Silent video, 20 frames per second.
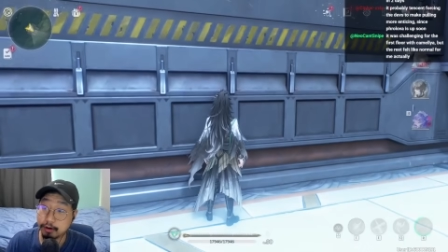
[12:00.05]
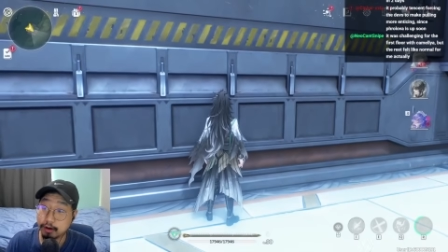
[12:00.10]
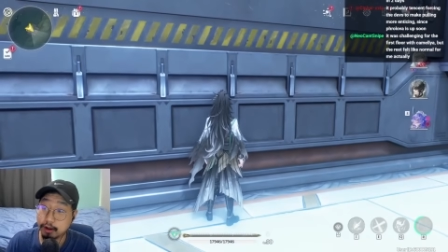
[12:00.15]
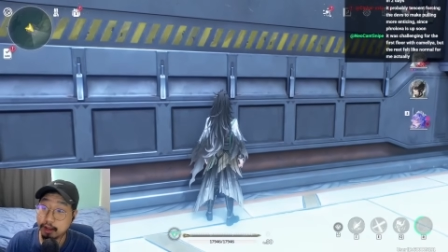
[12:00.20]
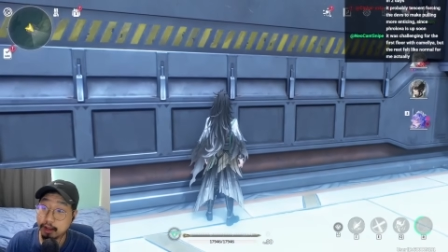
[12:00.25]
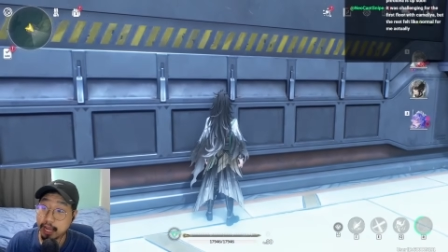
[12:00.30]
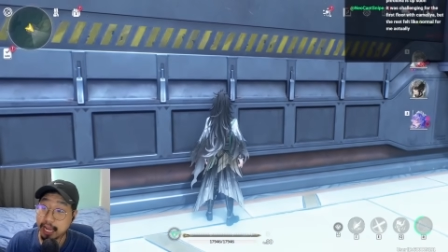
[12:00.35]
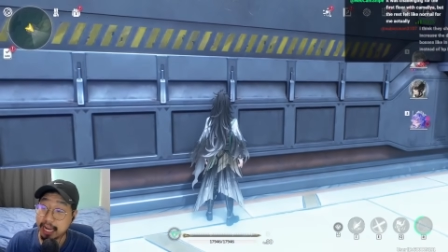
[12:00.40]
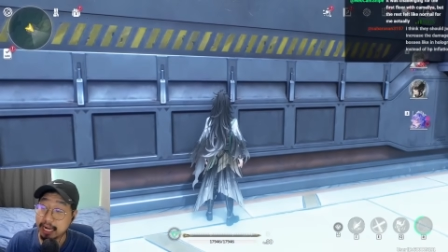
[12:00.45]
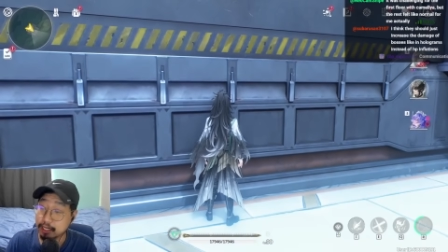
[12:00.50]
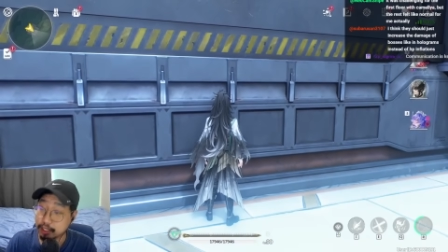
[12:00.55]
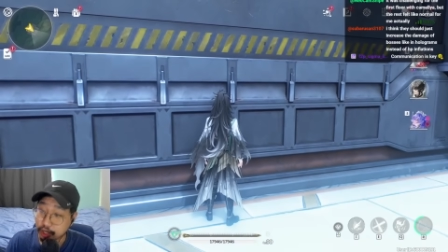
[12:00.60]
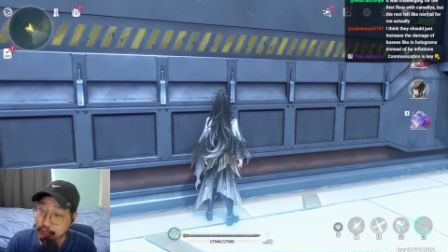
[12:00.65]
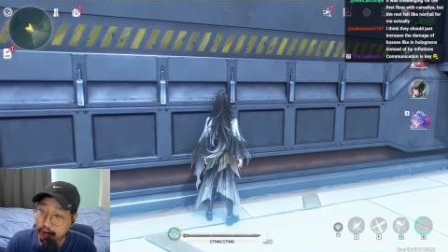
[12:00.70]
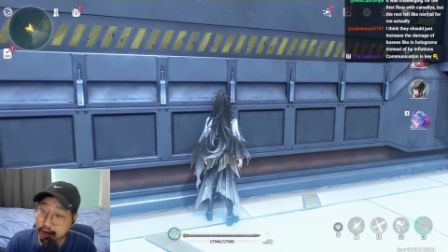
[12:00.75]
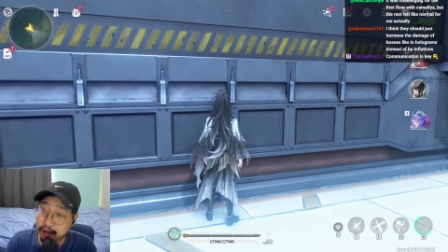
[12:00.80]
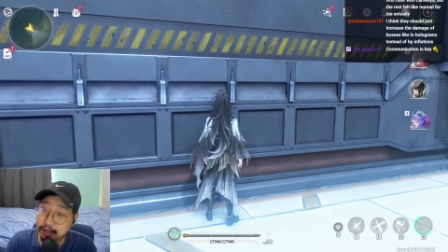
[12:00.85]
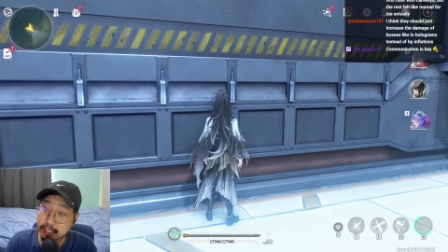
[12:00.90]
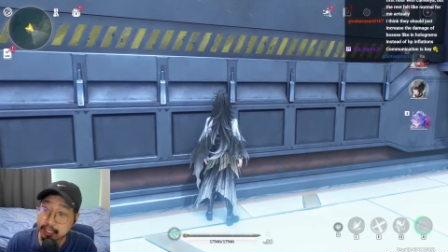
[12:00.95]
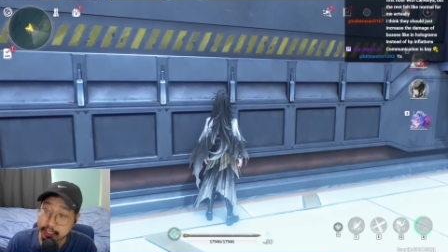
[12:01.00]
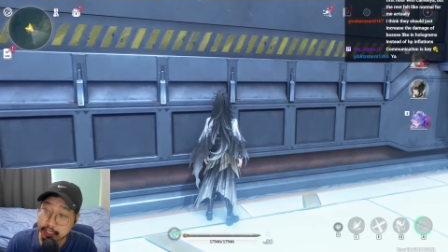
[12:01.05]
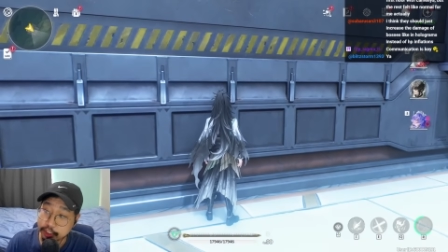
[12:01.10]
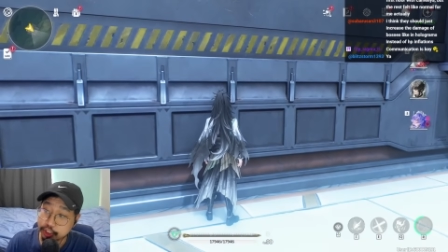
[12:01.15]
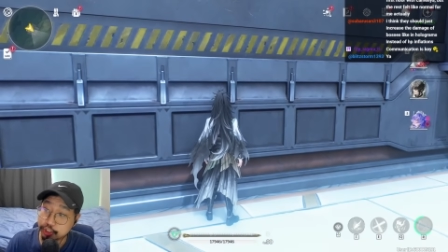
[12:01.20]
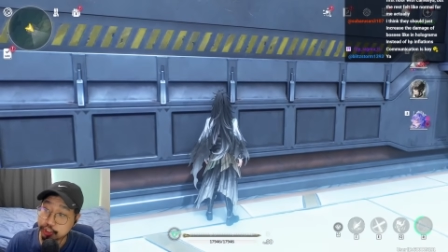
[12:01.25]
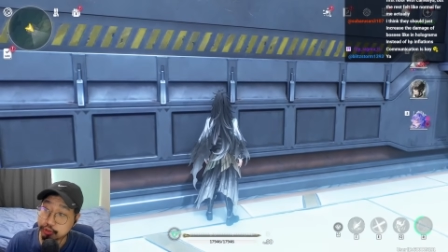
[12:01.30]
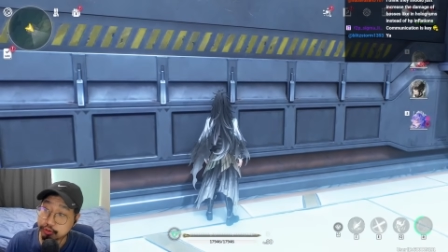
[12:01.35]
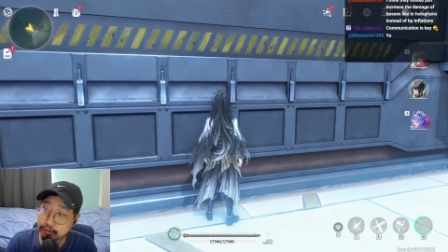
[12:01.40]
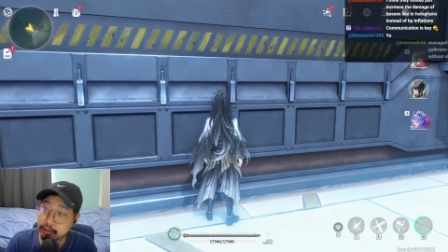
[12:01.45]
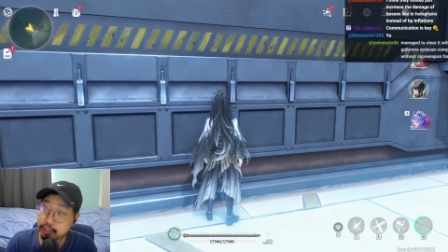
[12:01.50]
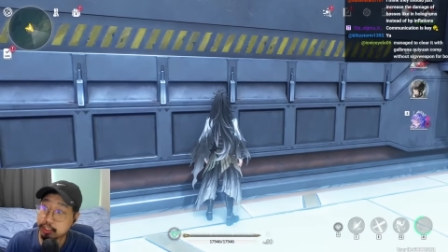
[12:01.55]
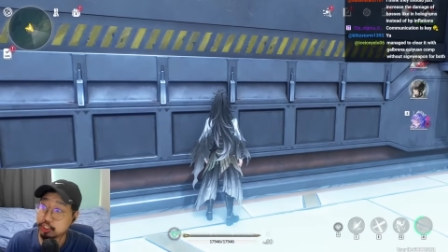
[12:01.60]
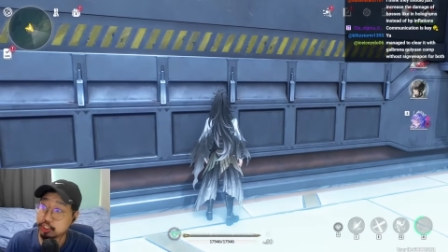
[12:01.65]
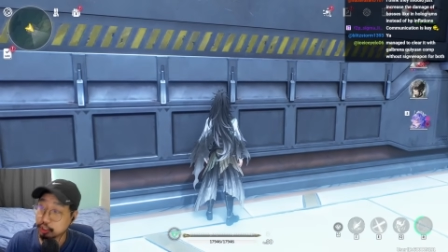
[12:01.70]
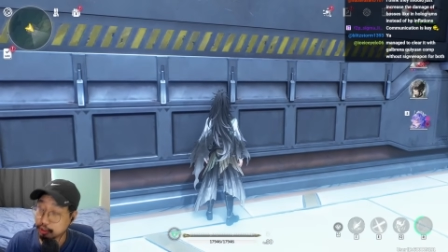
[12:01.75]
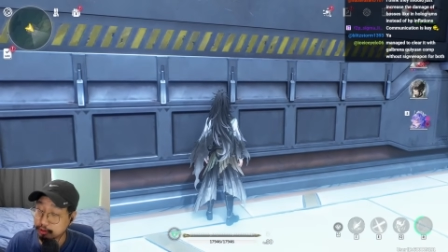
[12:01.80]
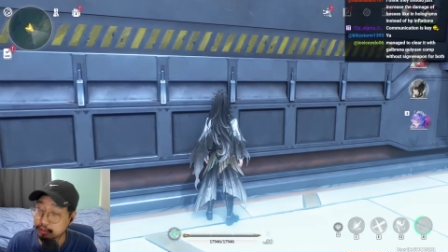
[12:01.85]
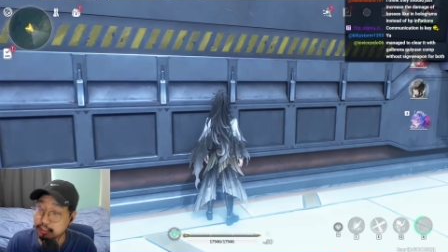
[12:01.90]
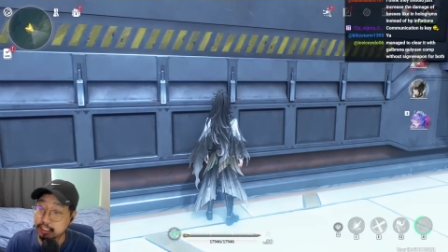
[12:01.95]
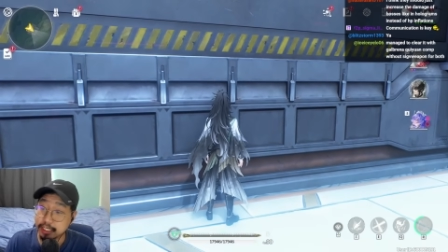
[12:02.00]
a non-issue
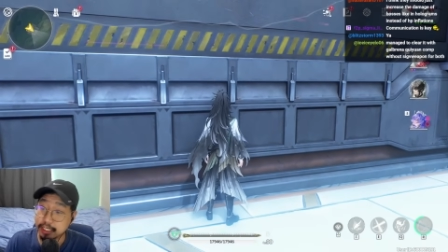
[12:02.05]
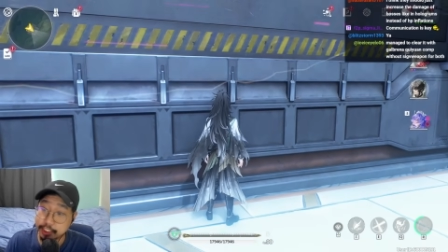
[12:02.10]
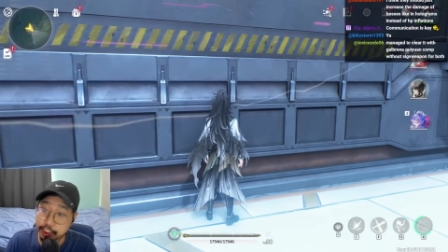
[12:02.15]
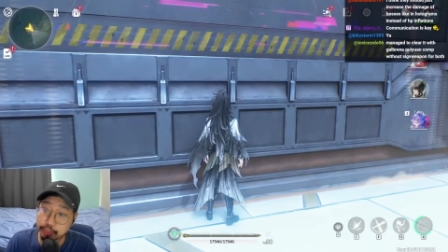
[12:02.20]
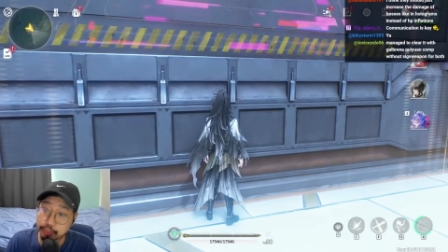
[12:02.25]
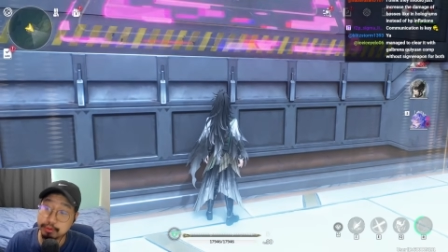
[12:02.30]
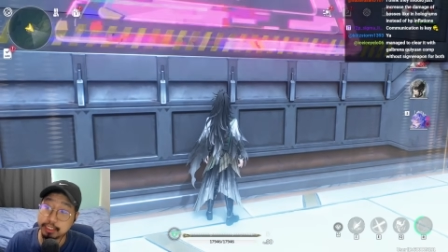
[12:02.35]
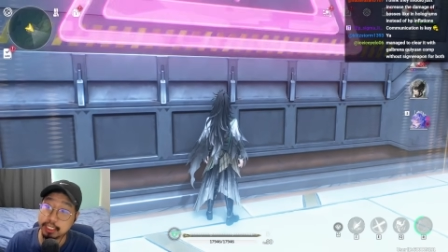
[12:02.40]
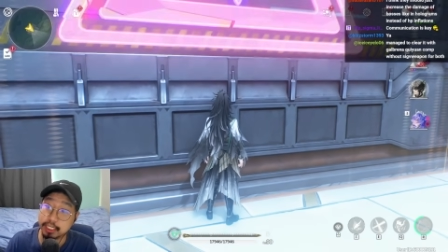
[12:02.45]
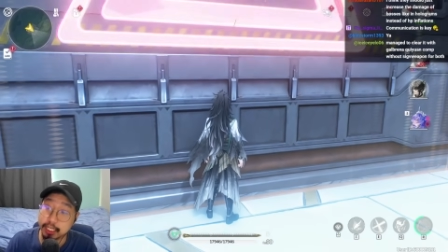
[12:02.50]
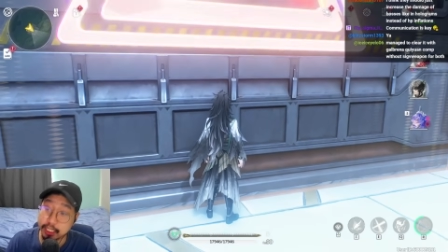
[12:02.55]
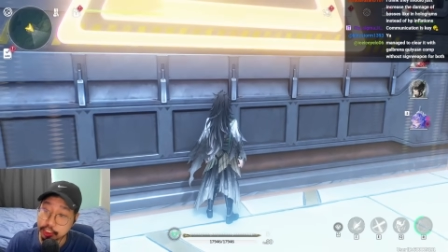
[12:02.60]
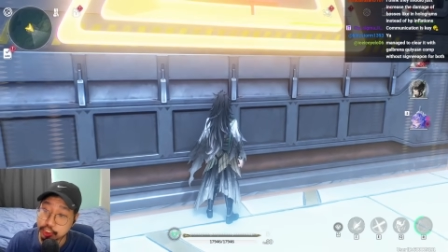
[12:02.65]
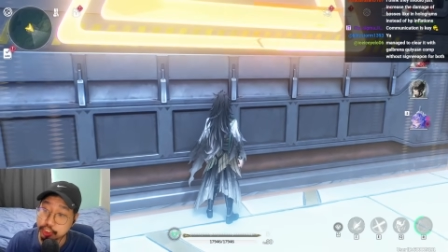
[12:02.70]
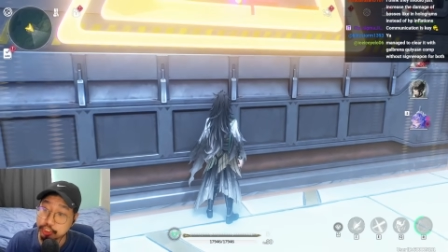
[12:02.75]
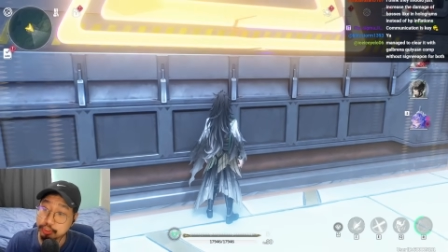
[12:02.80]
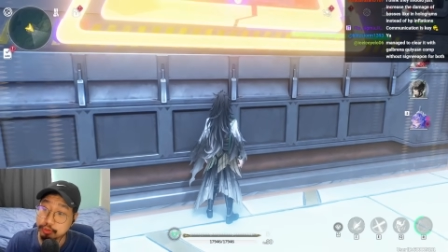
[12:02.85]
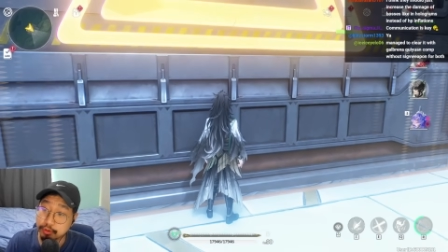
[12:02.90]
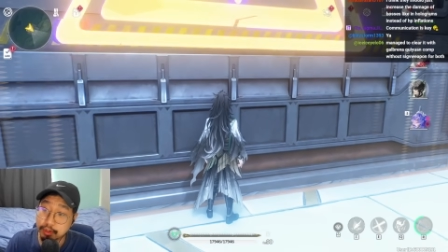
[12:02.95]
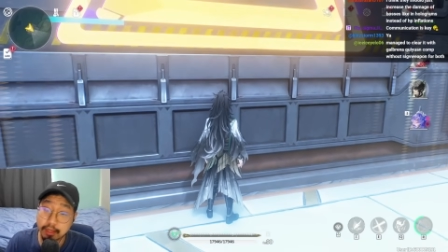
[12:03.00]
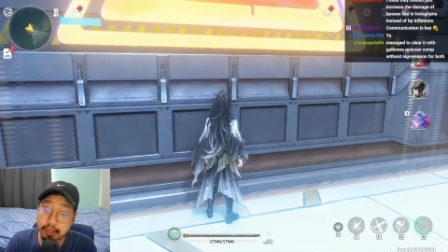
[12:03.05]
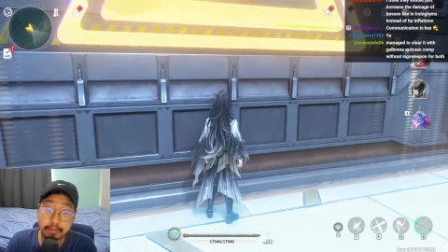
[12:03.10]
turned into an issue